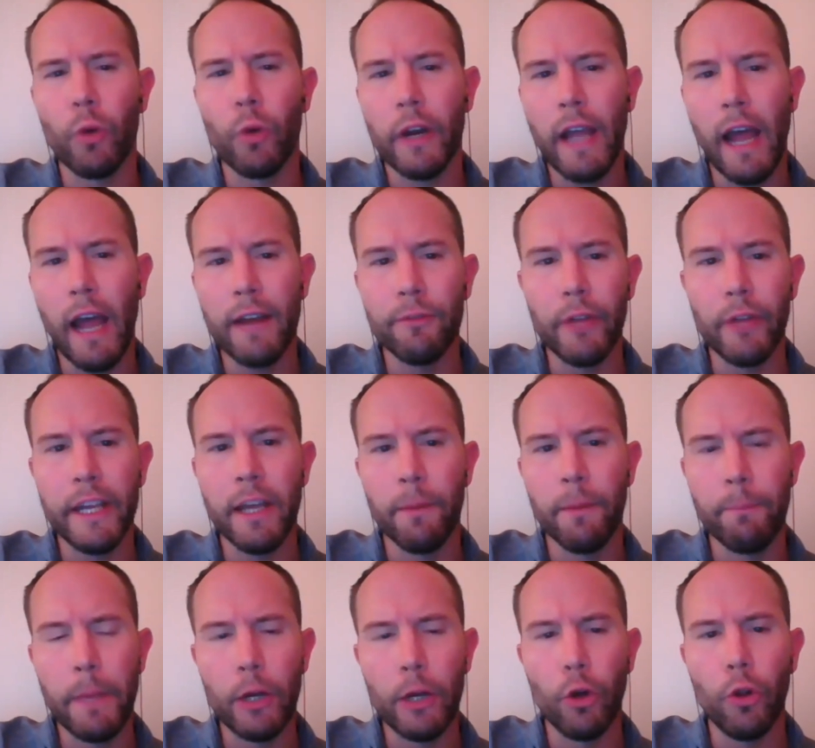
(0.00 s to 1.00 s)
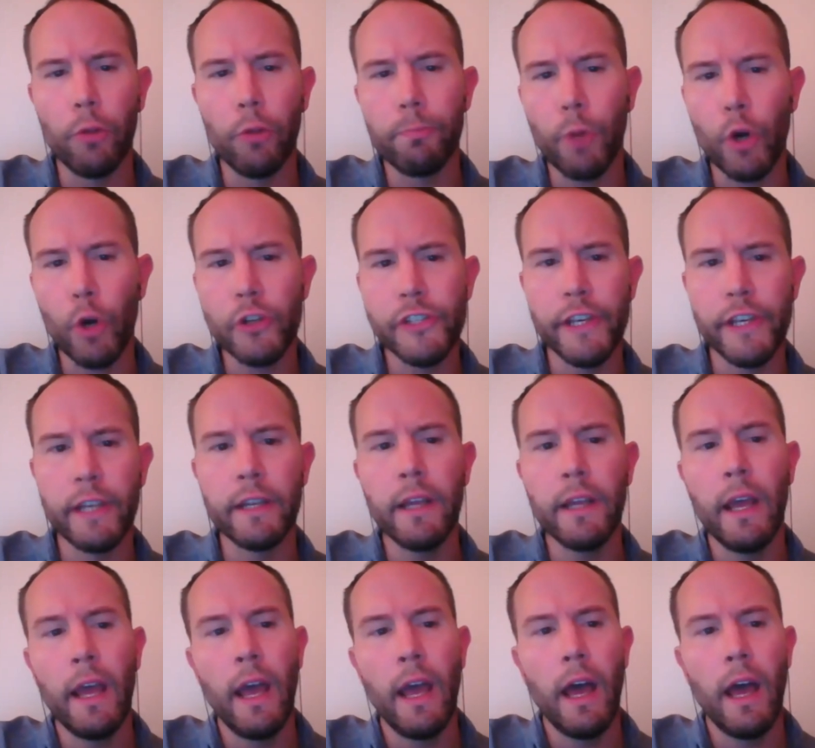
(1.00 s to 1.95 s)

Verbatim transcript: We're kind of like a middle person